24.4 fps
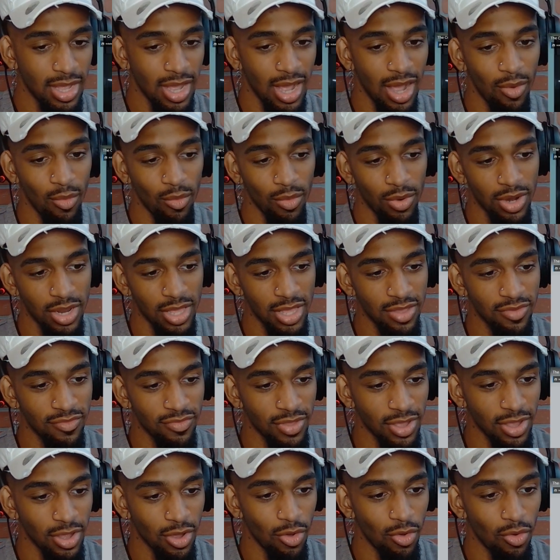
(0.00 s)
I want to give
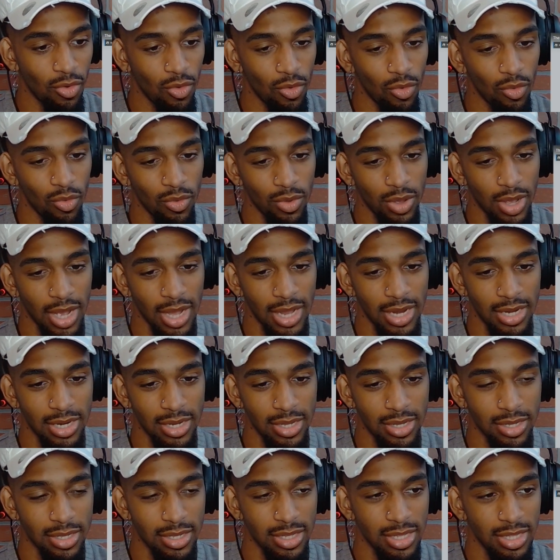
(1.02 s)
like a whole kind
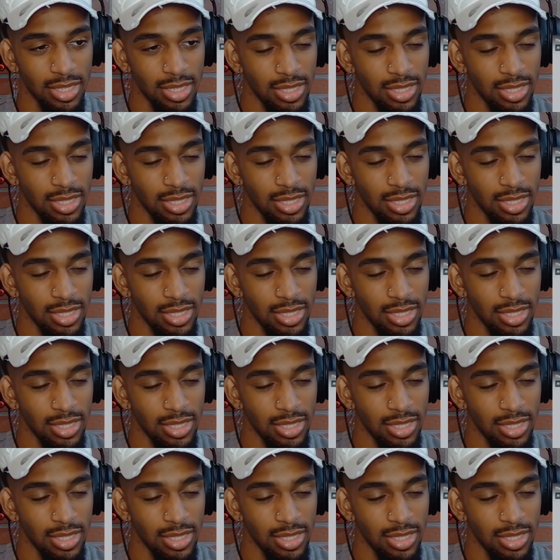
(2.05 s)
of